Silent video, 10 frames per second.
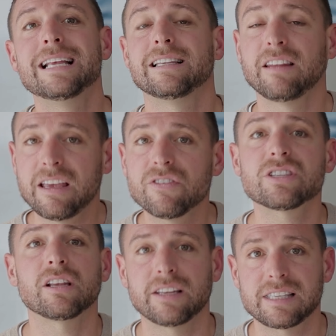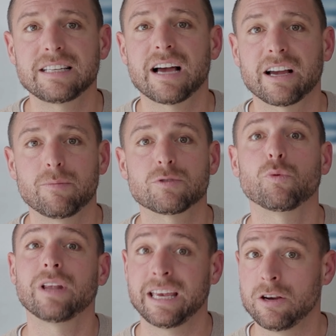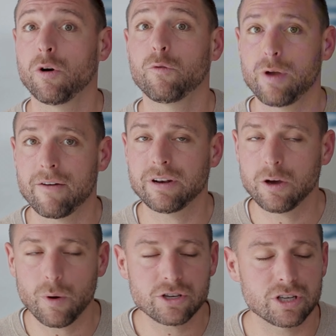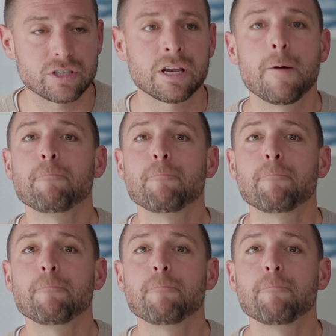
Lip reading: leave us the listing documents, we'll let you know if we have any questions.